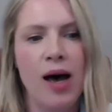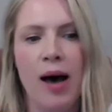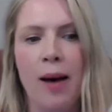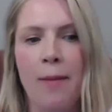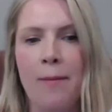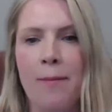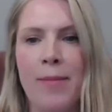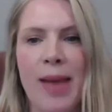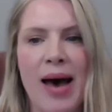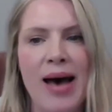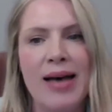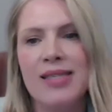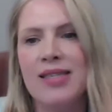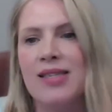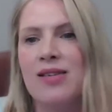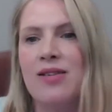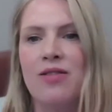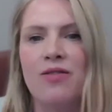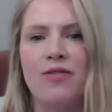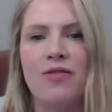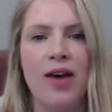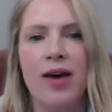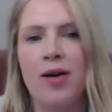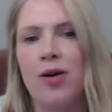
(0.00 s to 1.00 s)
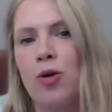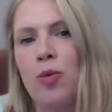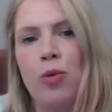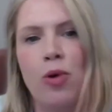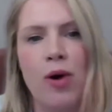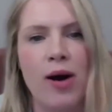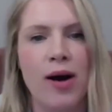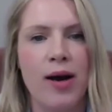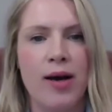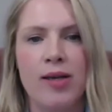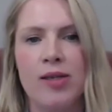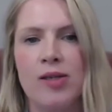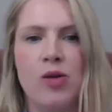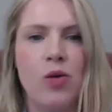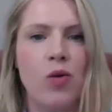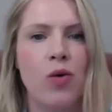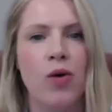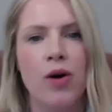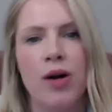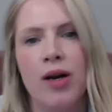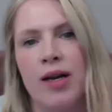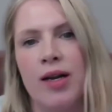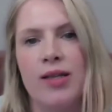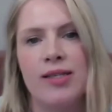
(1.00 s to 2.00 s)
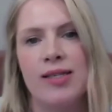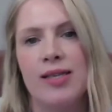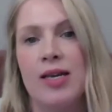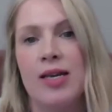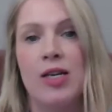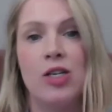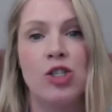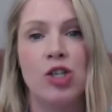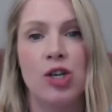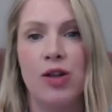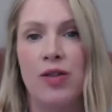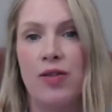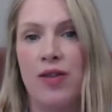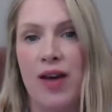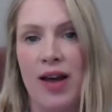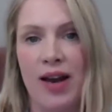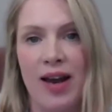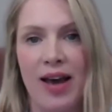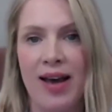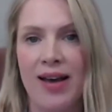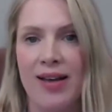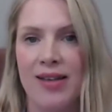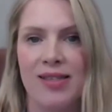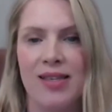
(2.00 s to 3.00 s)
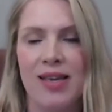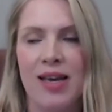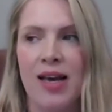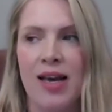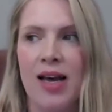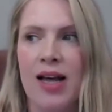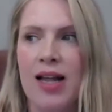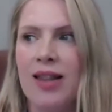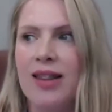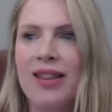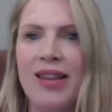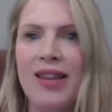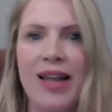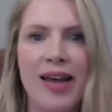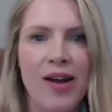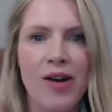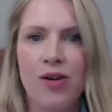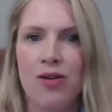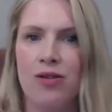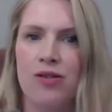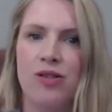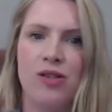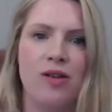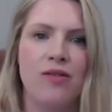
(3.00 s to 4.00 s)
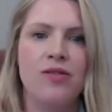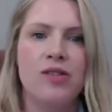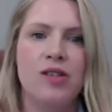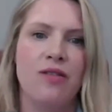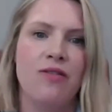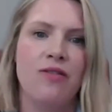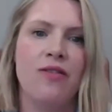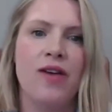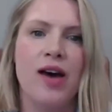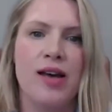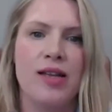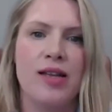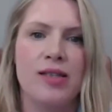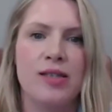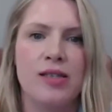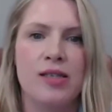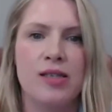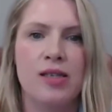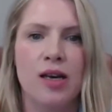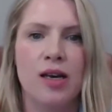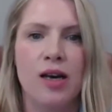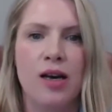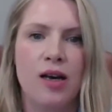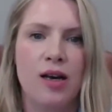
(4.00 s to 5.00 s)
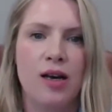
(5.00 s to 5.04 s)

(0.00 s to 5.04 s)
a massive enterprise organization that has layers of defense.